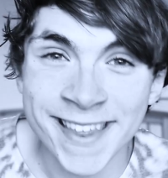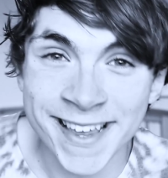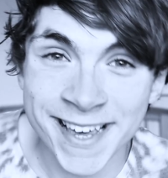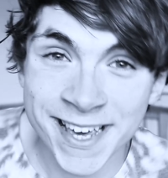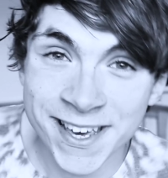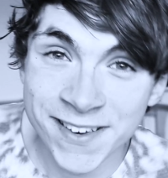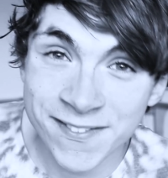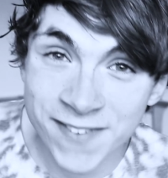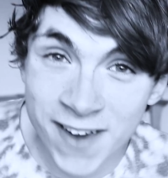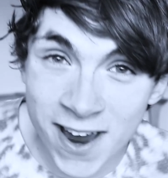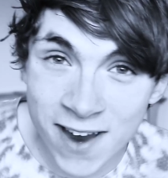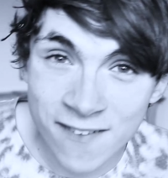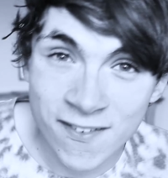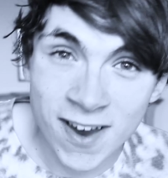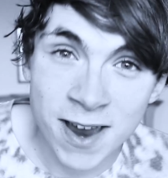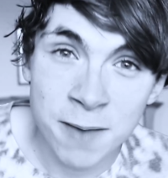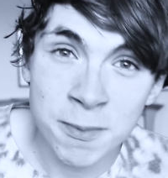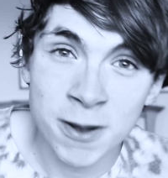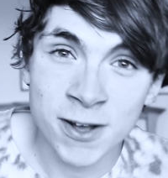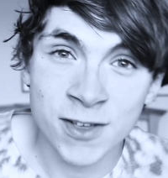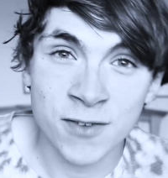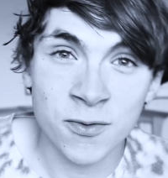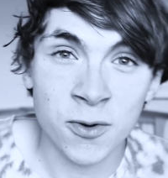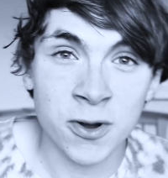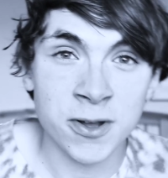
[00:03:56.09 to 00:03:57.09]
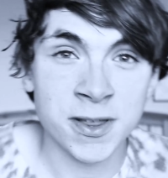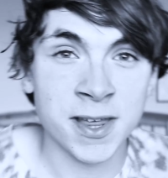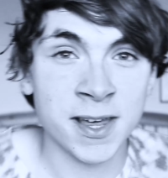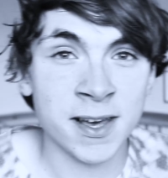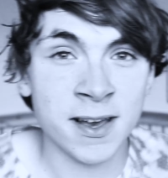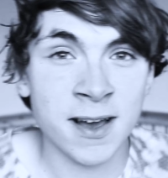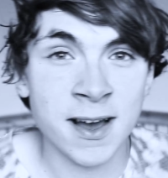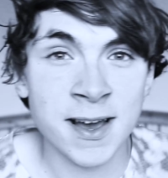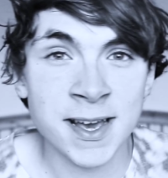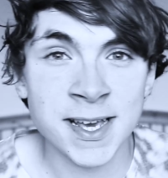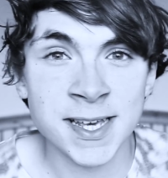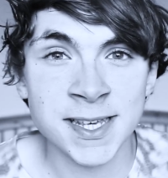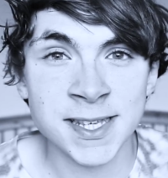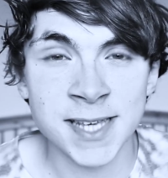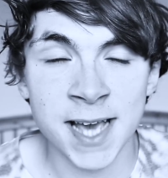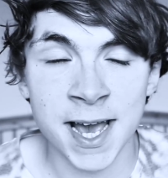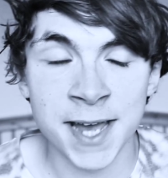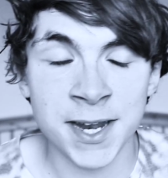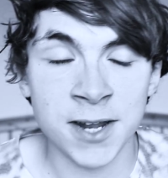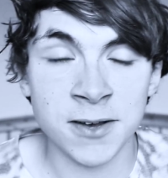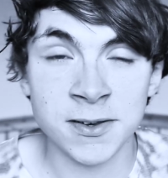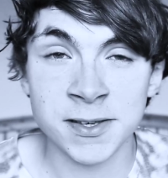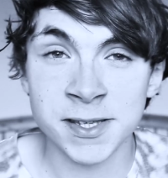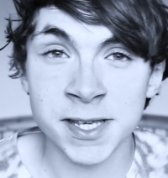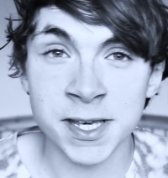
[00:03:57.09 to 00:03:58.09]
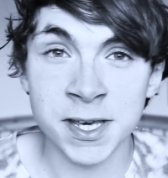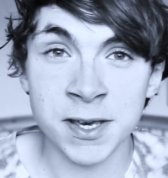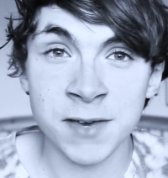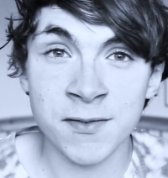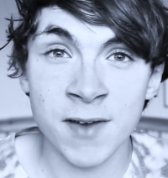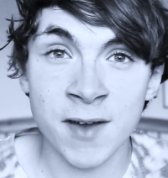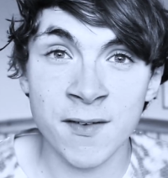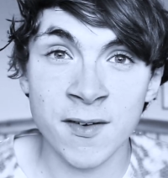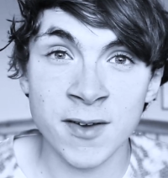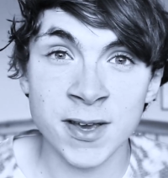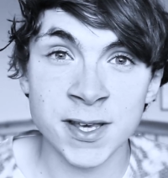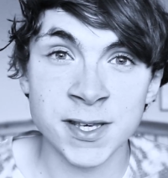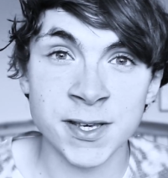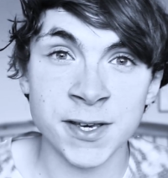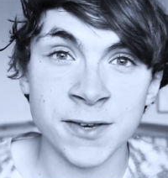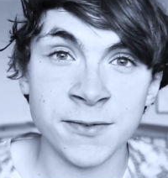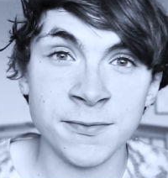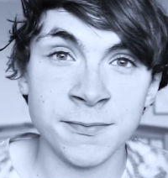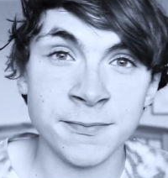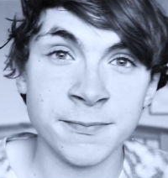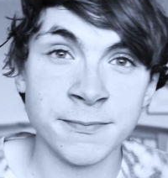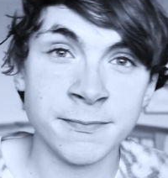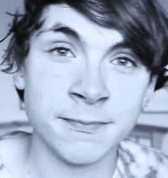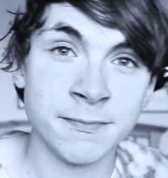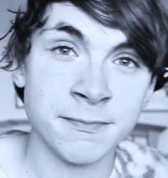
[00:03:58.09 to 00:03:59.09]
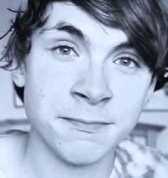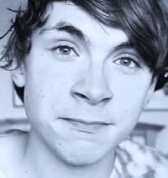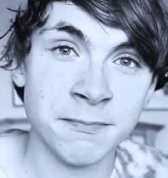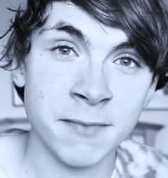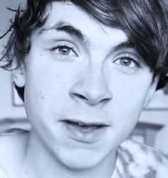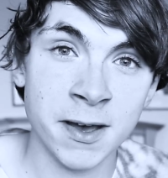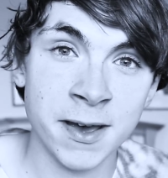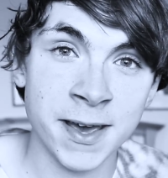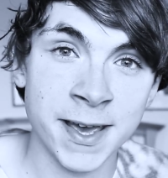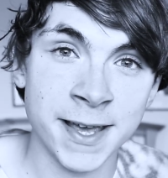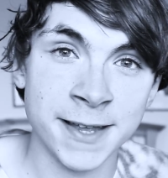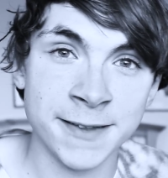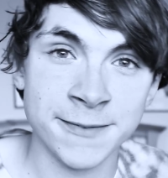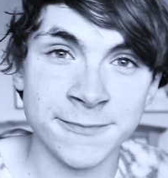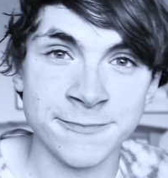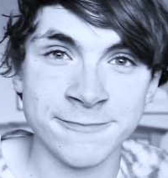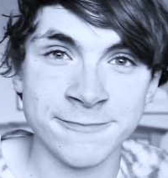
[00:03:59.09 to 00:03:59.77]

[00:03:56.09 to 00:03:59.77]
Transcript: Thank you very, very much for watching, guys, and I'll see you very, very soon. Bye.